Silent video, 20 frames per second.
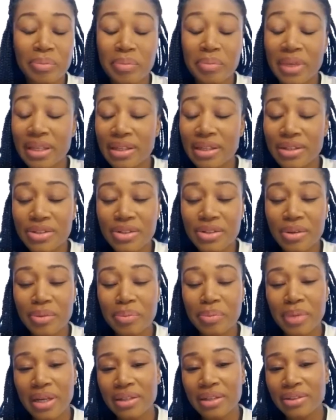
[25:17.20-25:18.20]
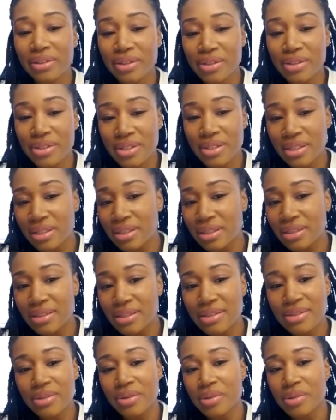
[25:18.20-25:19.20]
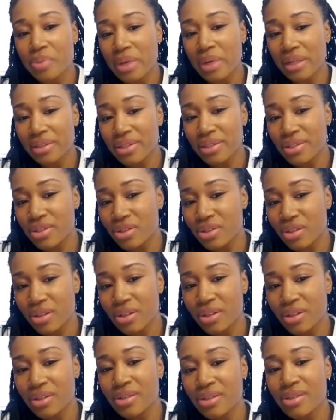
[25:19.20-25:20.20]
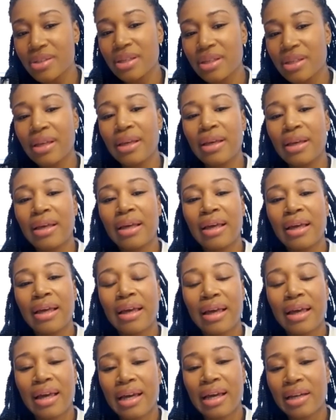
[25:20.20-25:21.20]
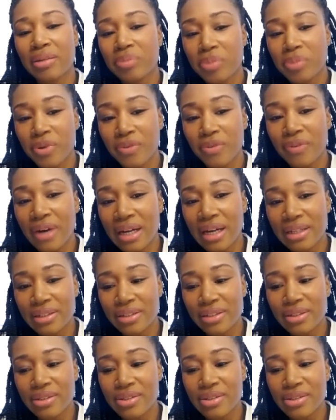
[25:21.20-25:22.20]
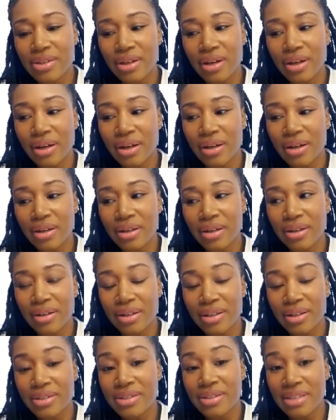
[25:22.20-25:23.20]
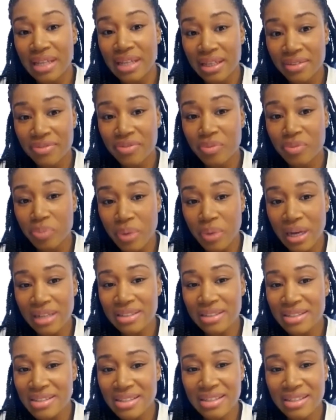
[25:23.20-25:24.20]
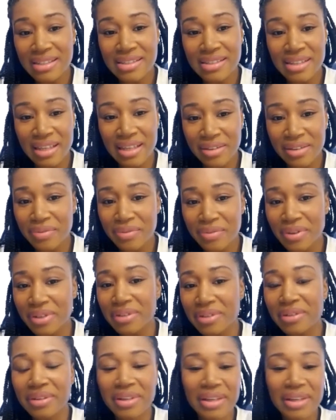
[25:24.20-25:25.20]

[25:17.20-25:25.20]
making sure my nurses, nurse practitioners, and providers are safe, practicing safe, and